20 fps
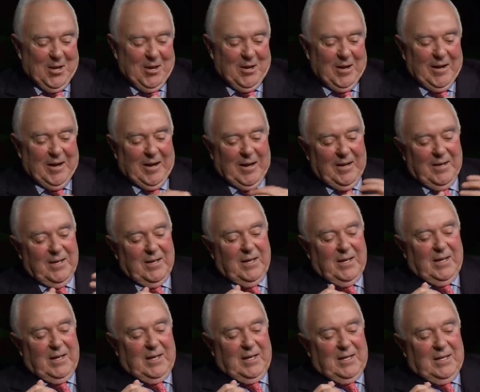uh,
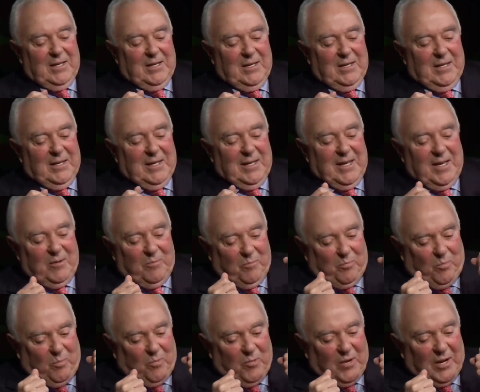he,
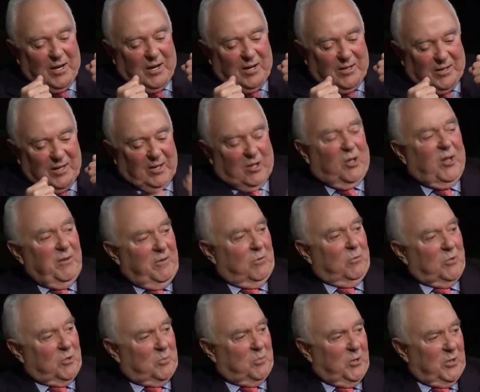and I think Clifford
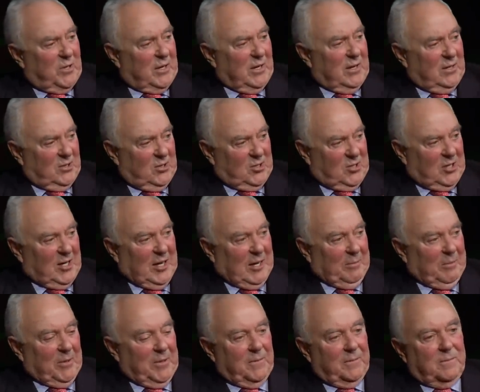was put there to
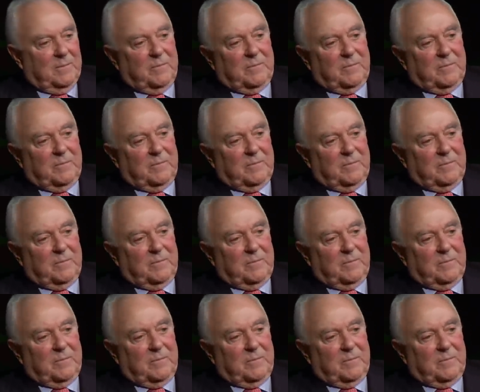stop it.